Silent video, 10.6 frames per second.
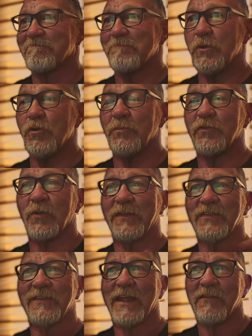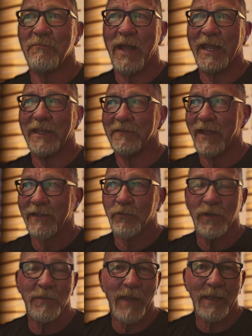Boom. So instead of buying like
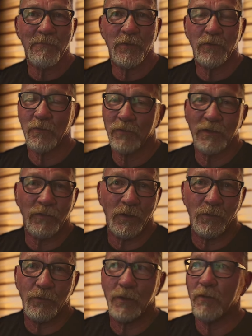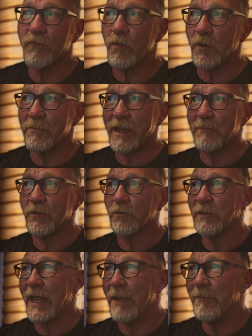three or four Bamboo
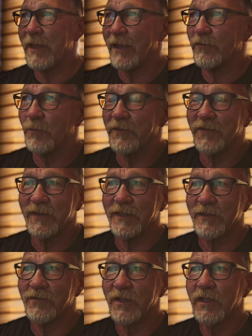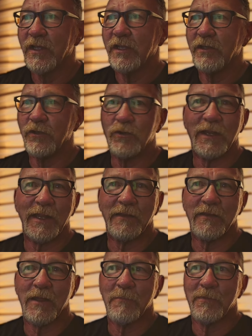Lab X1Cs, you could
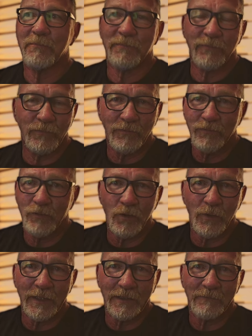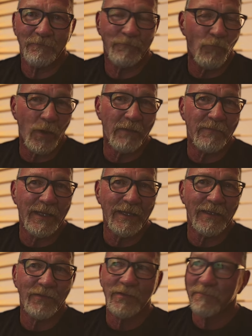end up doing one of
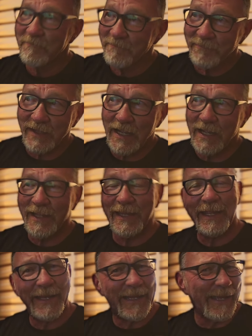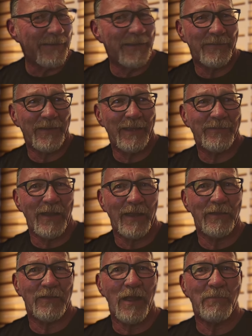these. And again, it's kind
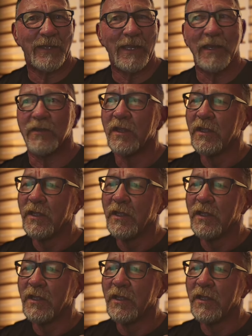of complicated.